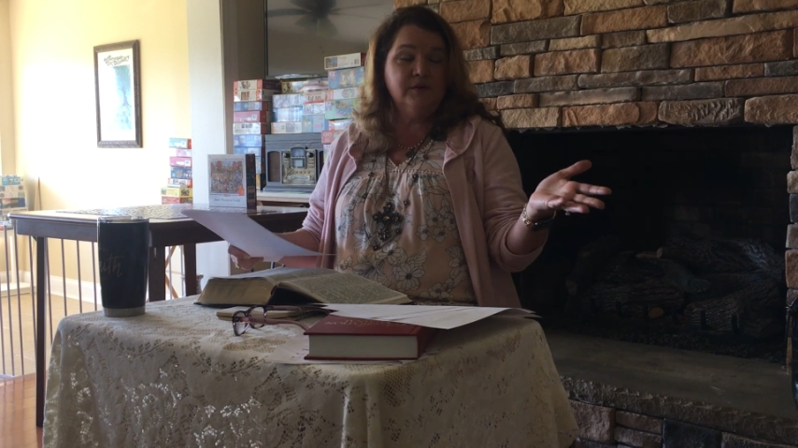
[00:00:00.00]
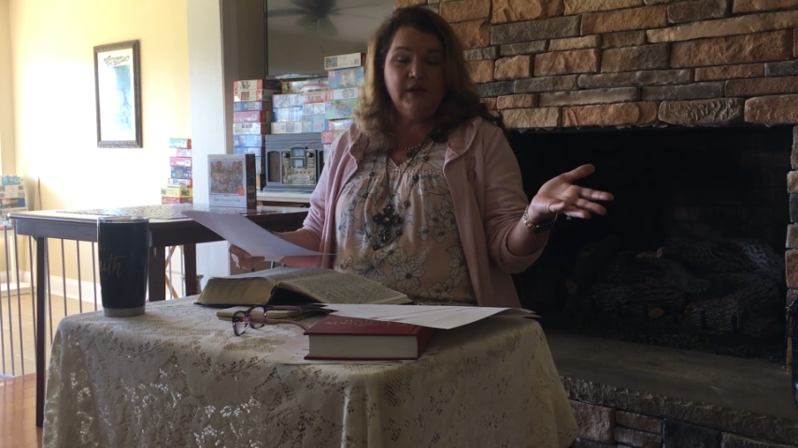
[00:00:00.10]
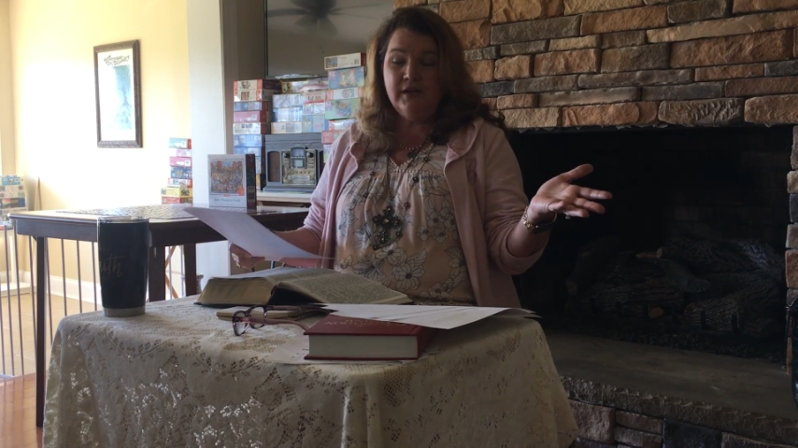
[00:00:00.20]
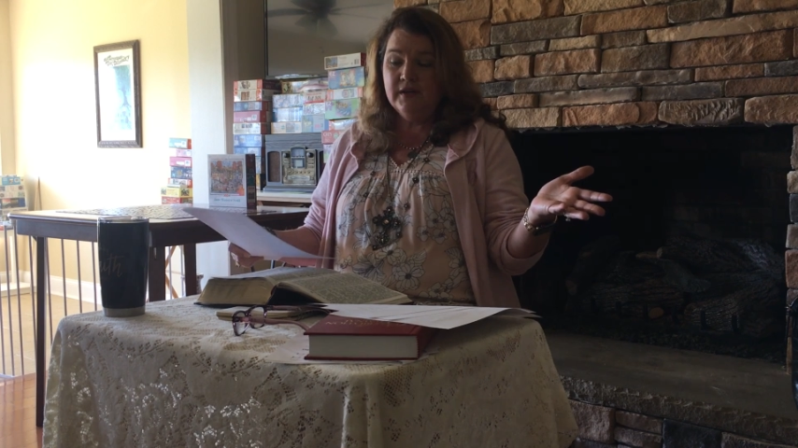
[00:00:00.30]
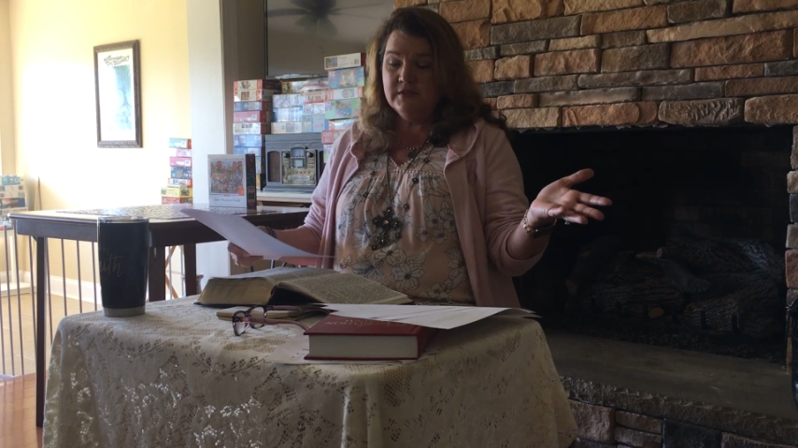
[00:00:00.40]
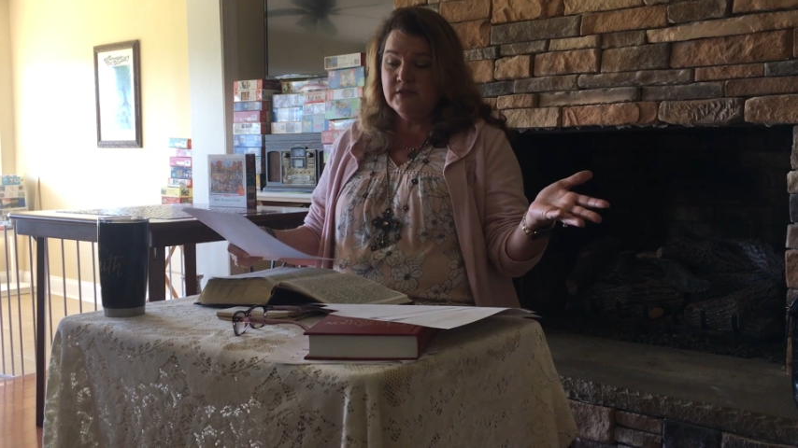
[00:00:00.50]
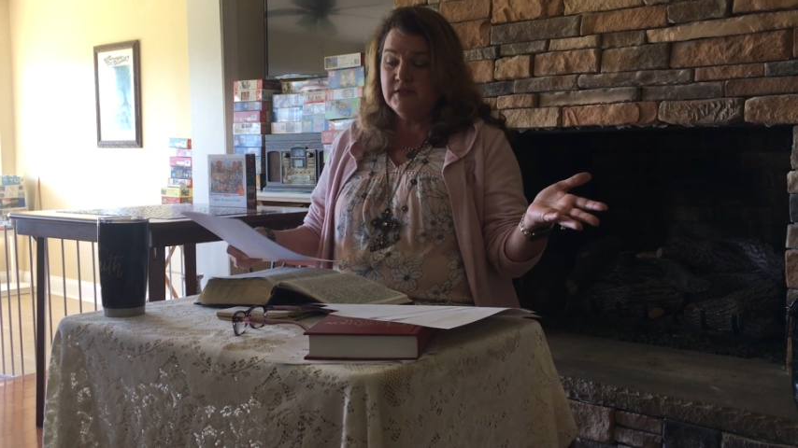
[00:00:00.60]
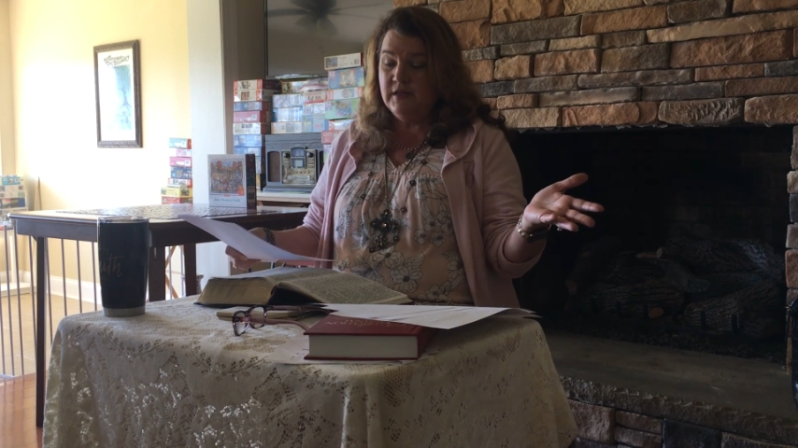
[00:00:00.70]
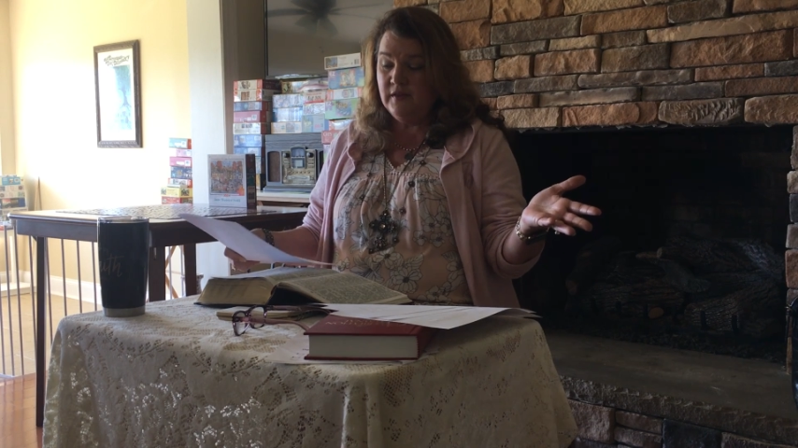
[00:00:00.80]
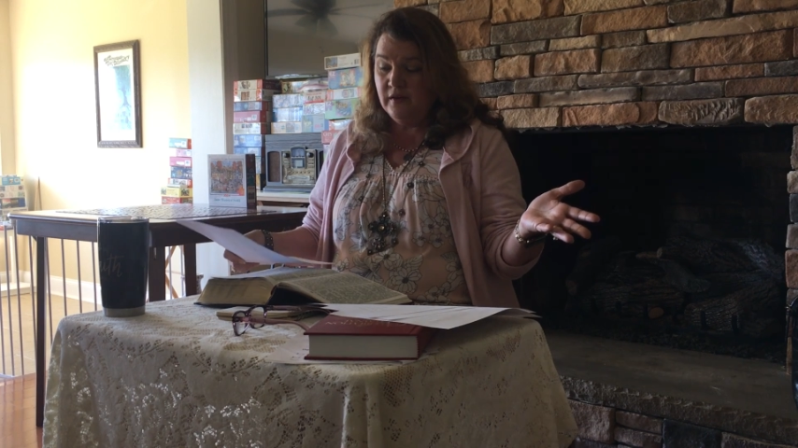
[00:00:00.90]
So he doesn't
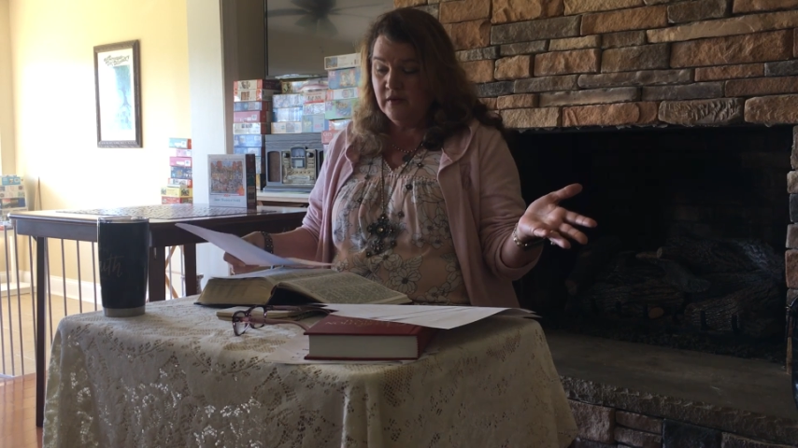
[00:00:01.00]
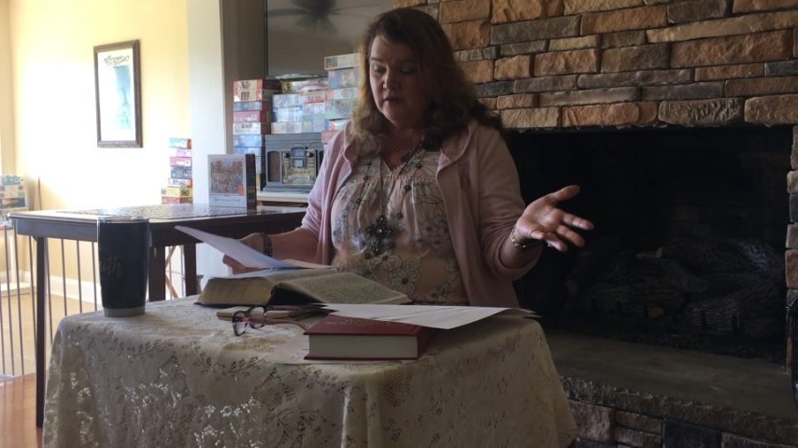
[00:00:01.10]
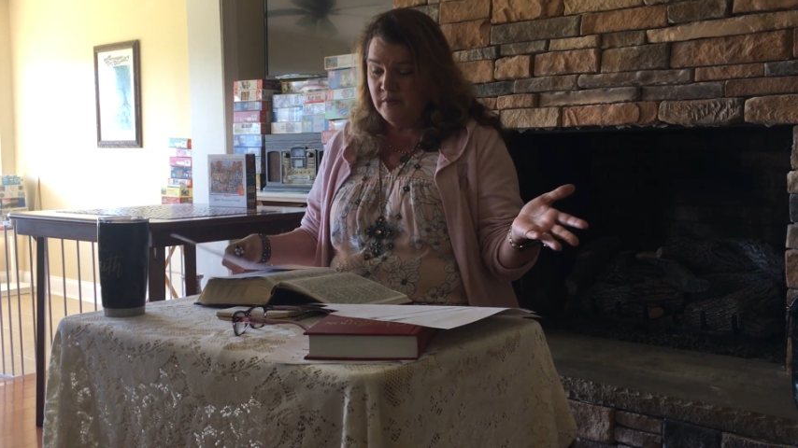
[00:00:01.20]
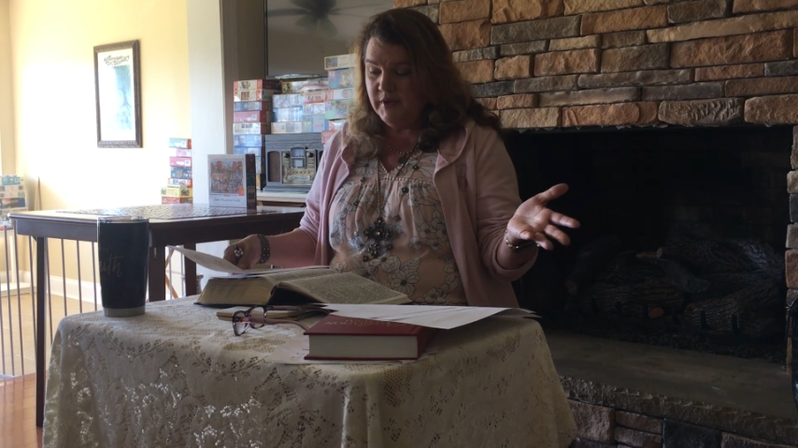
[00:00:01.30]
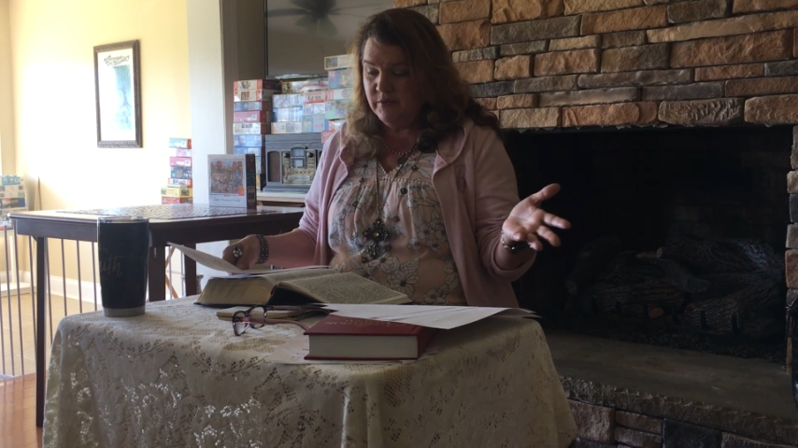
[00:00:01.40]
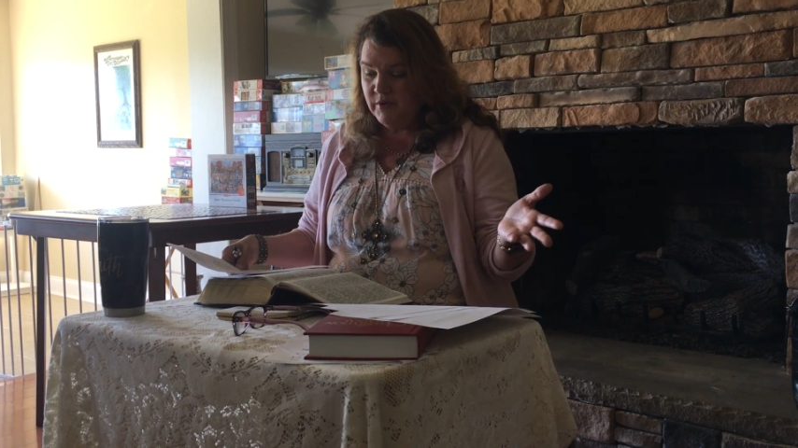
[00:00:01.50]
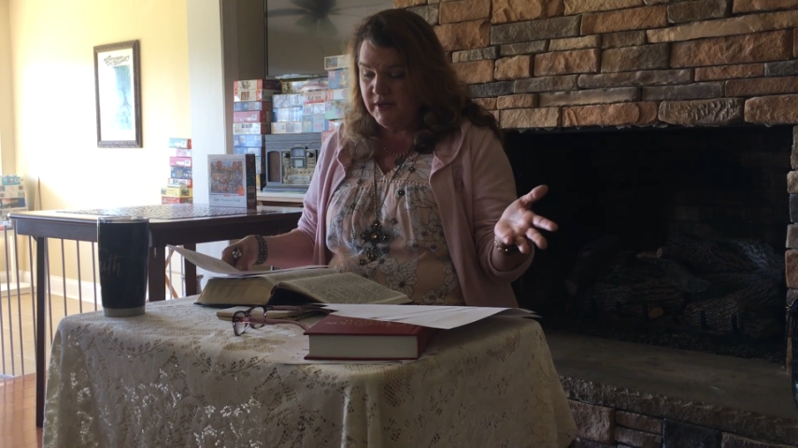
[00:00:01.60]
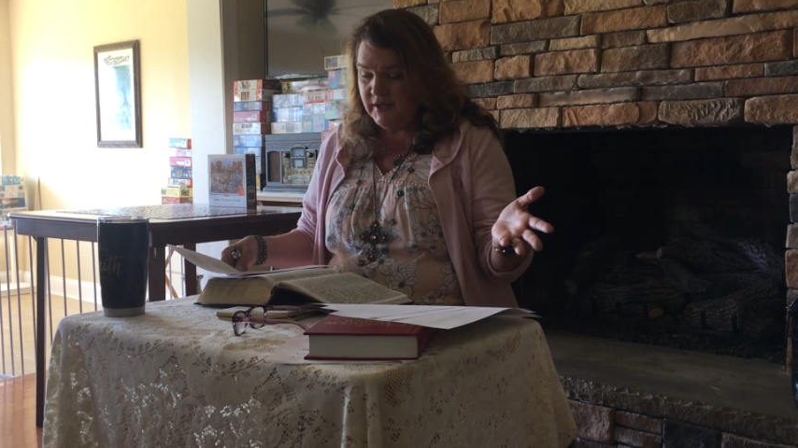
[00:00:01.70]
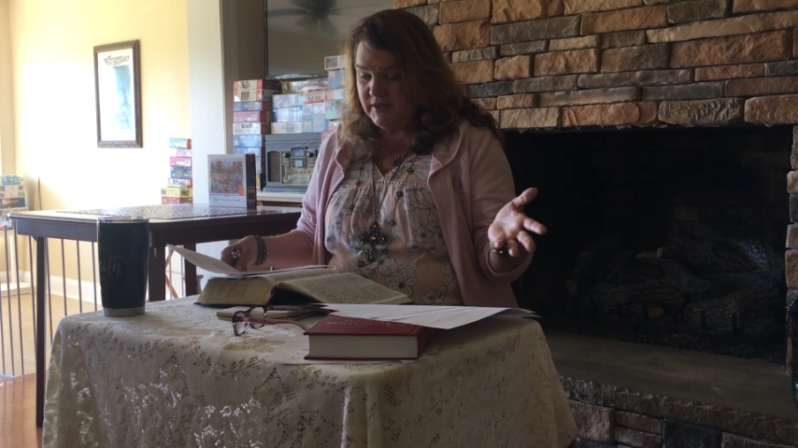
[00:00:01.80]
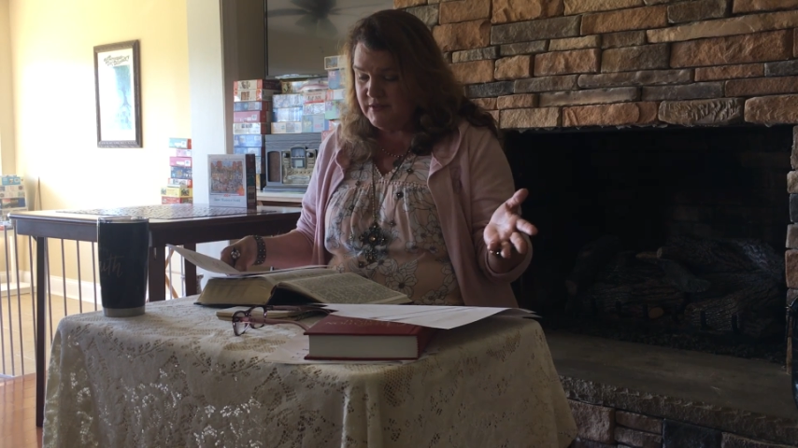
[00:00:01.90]
see the harm in what
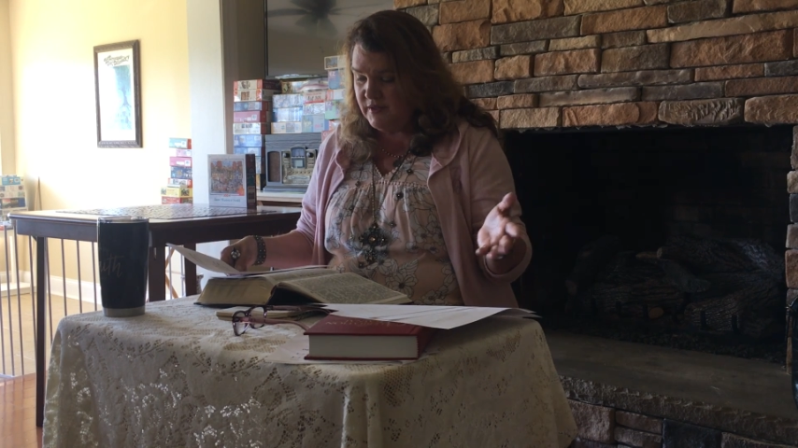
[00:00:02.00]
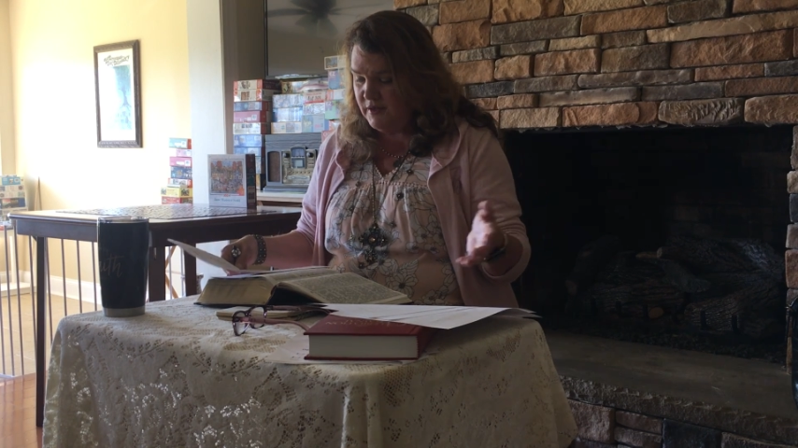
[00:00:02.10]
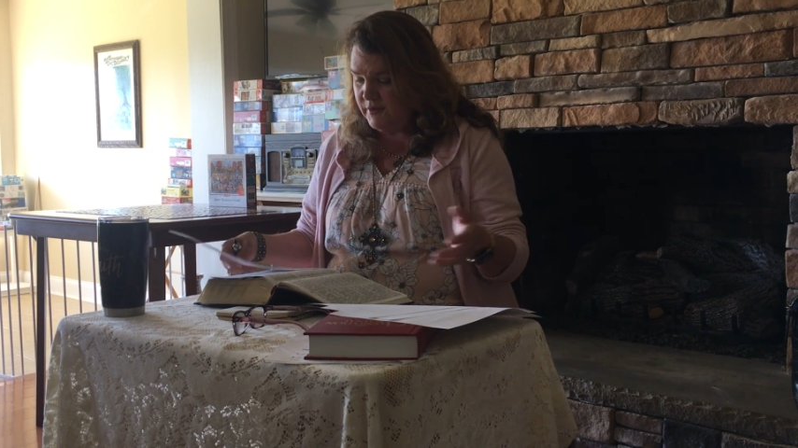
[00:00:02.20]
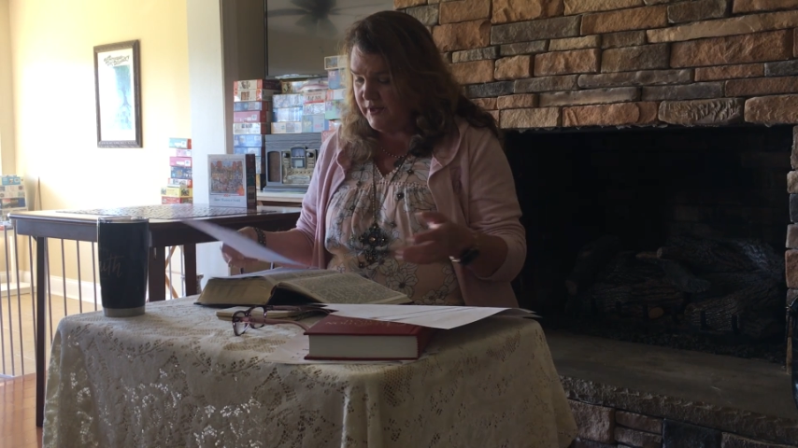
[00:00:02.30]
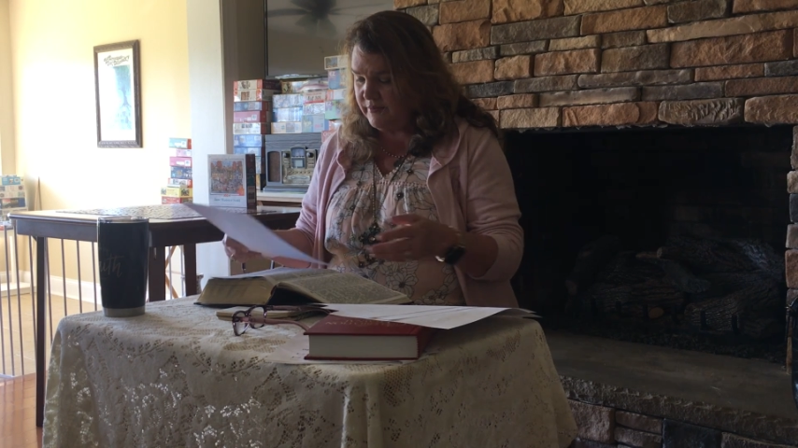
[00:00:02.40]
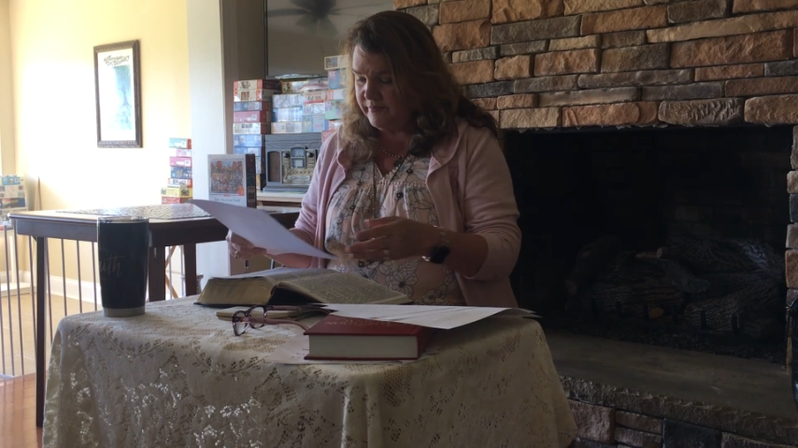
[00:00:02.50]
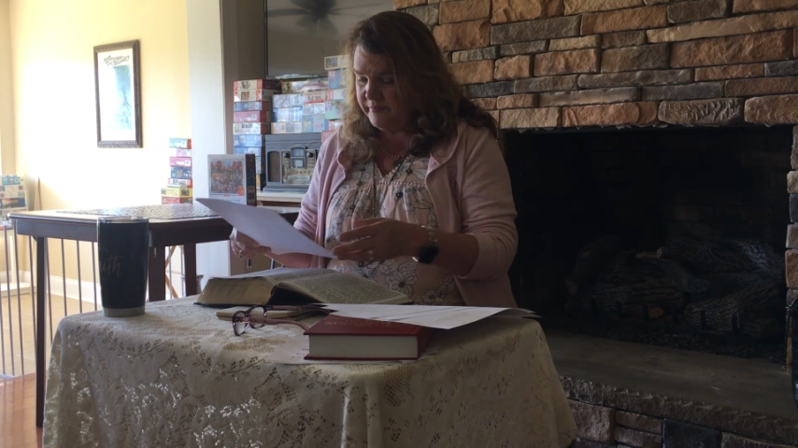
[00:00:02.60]
he's doing.